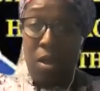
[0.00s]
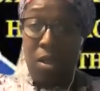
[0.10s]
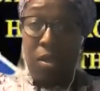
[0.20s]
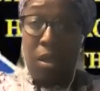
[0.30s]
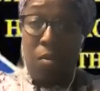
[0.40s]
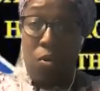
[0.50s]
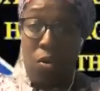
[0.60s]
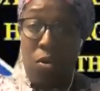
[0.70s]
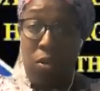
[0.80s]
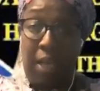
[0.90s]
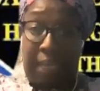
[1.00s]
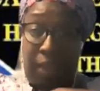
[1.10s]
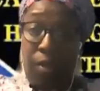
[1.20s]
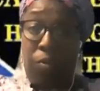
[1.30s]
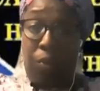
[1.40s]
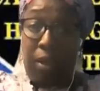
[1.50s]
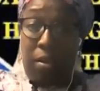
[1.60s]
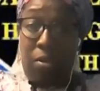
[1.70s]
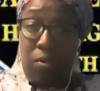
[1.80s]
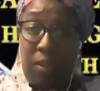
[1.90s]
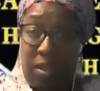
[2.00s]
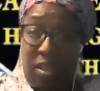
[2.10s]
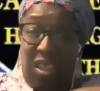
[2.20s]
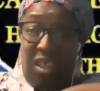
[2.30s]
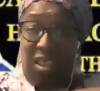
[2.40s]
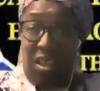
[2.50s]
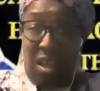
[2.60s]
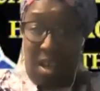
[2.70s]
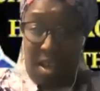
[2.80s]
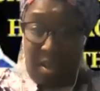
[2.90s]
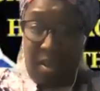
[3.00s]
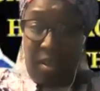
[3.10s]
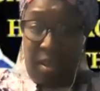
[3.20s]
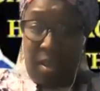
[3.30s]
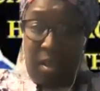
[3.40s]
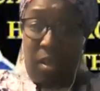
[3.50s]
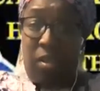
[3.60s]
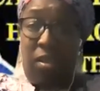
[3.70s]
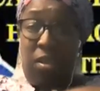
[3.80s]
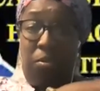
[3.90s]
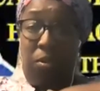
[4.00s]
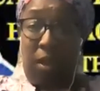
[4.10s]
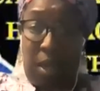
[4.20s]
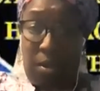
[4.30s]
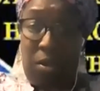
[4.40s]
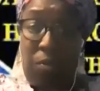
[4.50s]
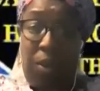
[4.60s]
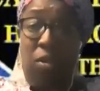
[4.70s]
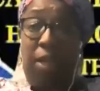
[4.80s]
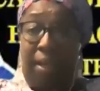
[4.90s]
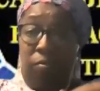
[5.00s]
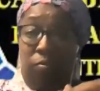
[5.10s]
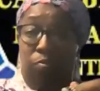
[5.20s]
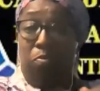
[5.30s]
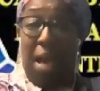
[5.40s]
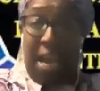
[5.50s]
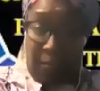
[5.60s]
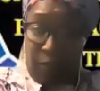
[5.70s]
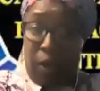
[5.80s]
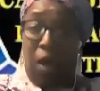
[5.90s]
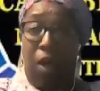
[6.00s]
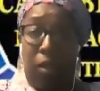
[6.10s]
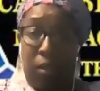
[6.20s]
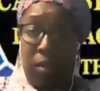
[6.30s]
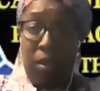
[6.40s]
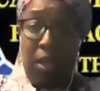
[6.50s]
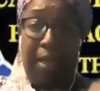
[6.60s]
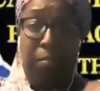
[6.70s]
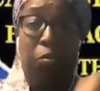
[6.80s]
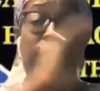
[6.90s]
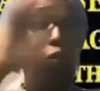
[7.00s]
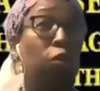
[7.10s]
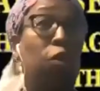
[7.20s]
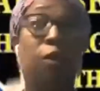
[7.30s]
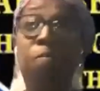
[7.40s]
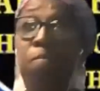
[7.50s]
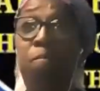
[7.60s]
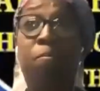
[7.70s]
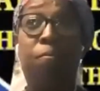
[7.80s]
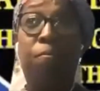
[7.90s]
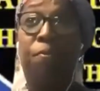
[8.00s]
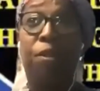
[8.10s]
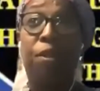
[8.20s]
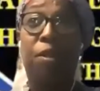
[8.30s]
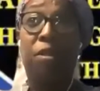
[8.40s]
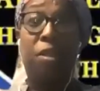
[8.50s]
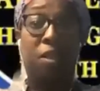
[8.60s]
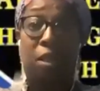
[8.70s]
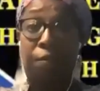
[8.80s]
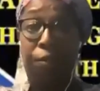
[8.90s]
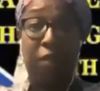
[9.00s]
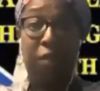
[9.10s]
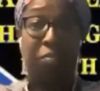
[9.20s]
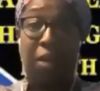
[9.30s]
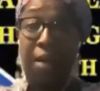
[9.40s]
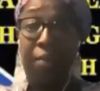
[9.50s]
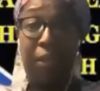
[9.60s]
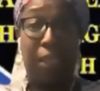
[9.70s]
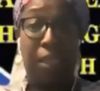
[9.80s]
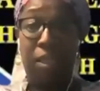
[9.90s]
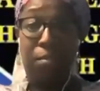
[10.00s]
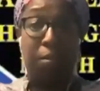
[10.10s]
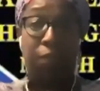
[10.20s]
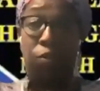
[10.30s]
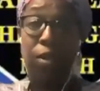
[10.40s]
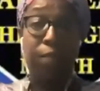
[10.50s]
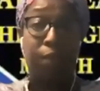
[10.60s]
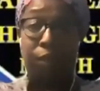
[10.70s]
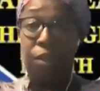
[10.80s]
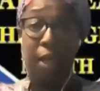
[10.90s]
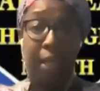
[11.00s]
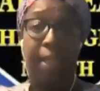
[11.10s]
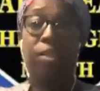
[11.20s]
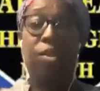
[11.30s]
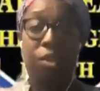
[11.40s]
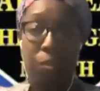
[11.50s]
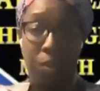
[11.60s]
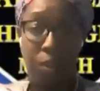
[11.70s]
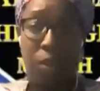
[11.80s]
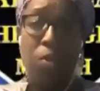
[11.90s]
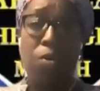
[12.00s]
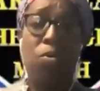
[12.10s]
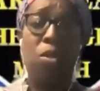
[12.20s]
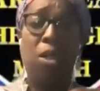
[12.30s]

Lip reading: some will go like here, we can go into the Igneri, the Siboney, you know, we go like back far, like before the discovery of Providence and before even the Dark Ages, there was a whole